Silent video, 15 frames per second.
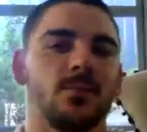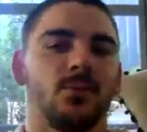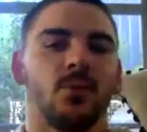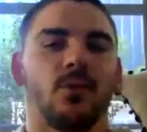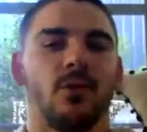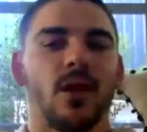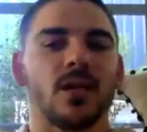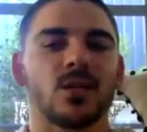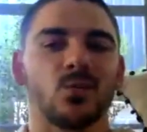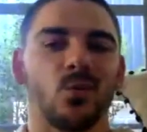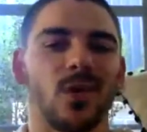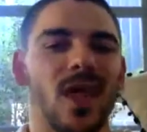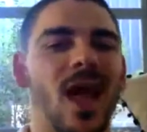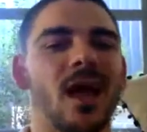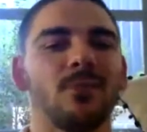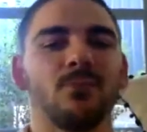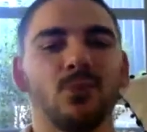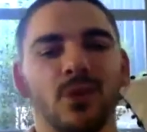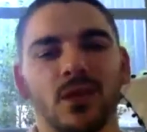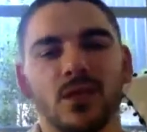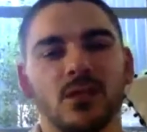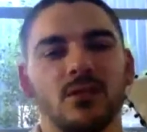progress without
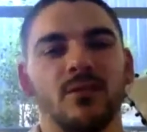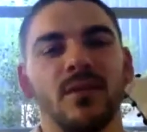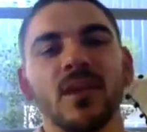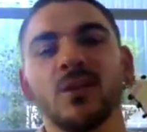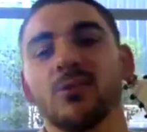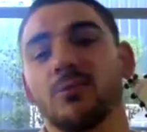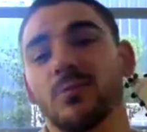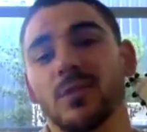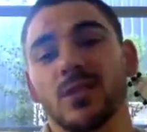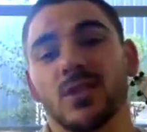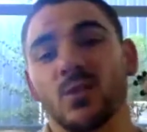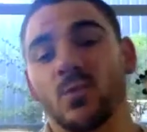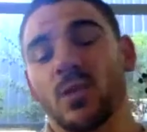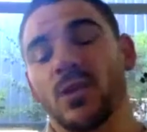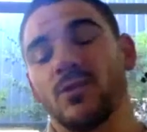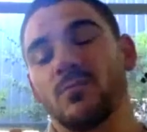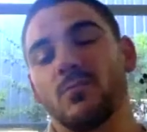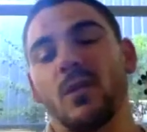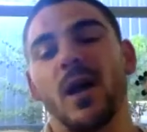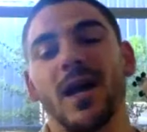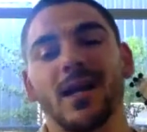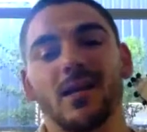putting yourself into a position where you
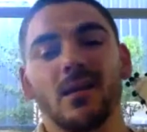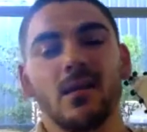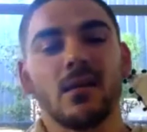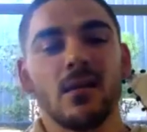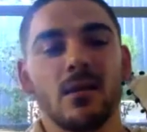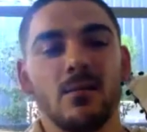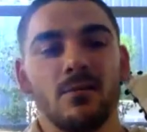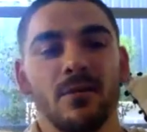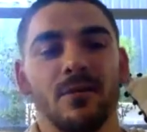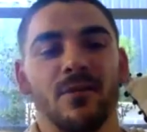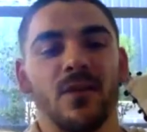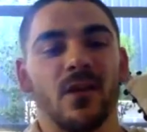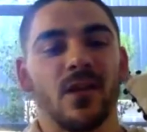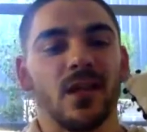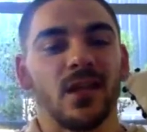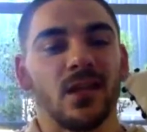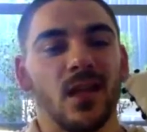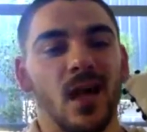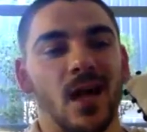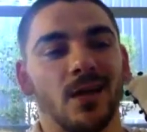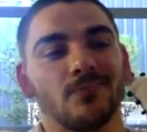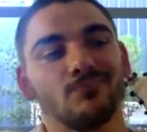might be feeling
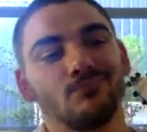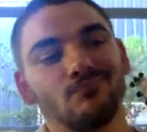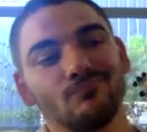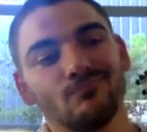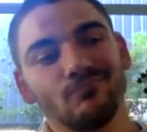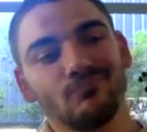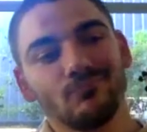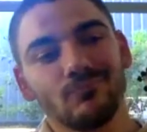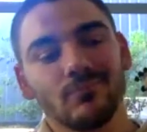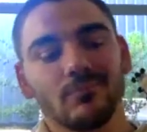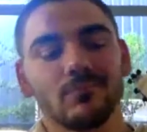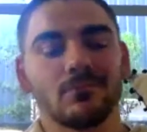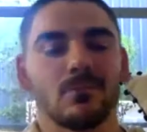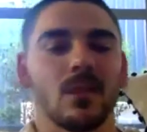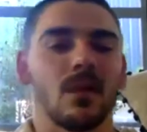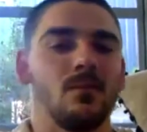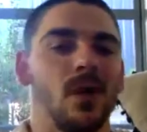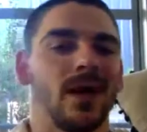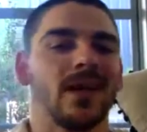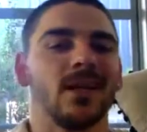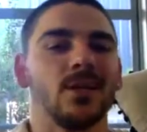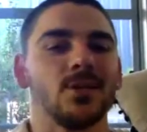like, might
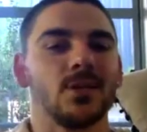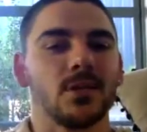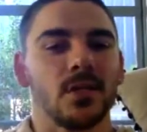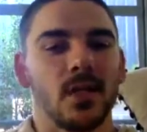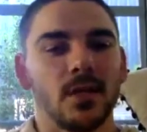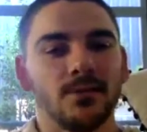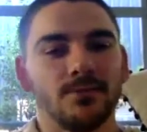get injured tonight.